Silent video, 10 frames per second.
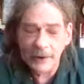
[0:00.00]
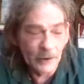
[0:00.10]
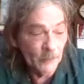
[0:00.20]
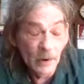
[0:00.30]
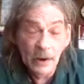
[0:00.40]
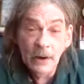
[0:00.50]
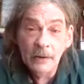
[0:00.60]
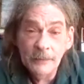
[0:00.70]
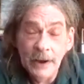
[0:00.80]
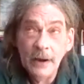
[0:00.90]
And
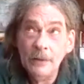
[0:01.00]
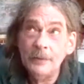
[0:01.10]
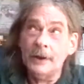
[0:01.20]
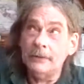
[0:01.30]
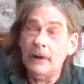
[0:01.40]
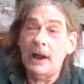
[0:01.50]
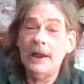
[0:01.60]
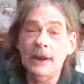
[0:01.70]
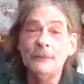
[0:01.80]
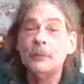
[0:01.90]
now that
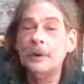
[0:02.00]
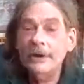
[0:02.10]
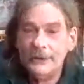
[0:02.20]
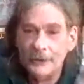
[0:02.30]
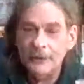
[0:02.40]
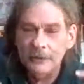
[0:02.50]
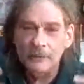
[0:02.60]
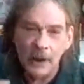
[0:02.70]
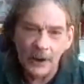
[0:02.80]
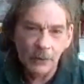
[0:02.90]
I have retuned
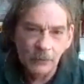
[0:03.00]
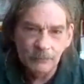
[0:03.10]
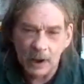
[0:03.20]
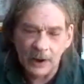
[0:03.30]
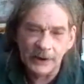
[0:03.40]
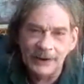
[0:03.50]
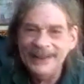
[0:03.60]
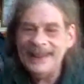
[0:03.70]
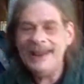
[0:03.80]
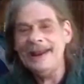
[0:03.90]
my own body,
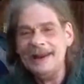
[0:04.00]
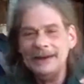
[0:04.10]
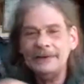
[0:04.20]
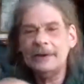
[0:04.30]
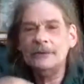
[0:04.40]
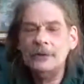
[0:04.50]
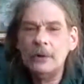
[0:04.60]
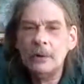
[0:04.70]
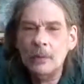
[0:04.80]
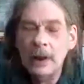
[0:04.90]
and
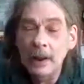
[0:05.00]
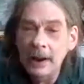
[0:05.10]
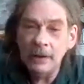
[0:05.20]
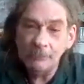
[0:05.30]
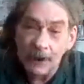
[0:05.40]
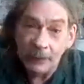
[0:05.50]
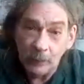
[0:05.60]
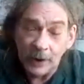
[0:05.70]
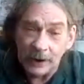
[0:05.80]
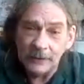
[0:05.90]
by the
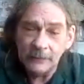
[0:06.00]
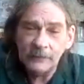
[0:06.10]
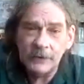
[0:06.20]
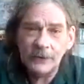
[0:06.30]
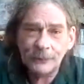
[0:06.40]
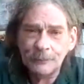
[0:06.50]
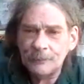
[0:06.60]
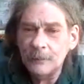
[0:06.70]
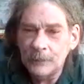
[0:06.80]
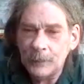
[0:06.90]
way, just
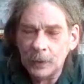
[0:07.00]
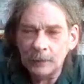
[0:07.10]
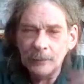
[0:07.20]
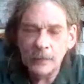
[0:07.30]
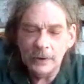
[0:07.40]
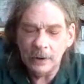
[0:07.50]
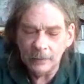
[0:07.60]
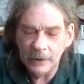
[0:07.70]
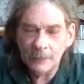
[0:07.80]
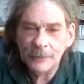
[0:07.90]
for an
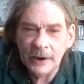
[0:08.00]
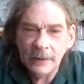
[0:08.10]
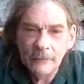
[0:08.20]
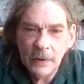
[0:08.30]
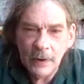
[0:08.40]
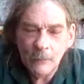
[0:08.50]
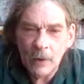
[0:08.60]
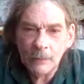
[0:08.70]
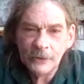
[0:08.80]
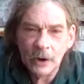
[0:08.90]
update,
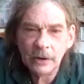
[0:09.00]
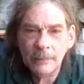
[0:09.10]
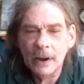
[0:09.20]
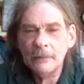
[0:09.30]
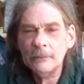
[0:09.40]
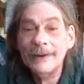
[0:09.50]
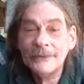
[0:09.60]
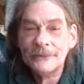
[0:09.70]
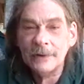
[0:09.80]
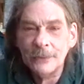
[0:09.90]
while we're talking about
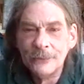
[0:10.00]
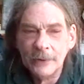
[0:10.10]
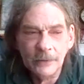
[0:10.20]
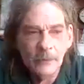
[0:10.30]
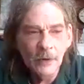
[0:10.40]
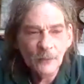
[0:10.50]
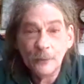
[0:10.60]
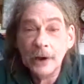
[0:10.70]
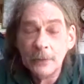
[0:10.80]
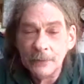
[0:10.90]
resonance and
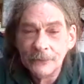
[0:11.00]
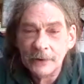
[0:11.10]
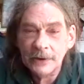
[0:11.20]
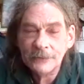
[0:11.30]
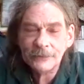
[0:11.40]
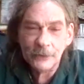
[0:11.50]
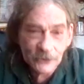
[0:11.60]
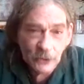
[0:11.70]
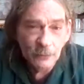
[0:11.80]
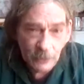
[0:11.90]
frequencies, the
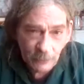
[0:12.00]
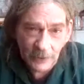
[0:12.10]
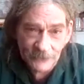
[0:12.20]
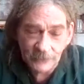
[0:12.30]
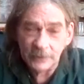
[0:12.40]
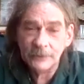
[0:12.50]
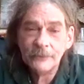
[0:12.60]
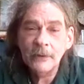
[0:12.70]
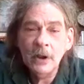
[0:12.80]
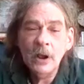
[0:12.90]
human resonance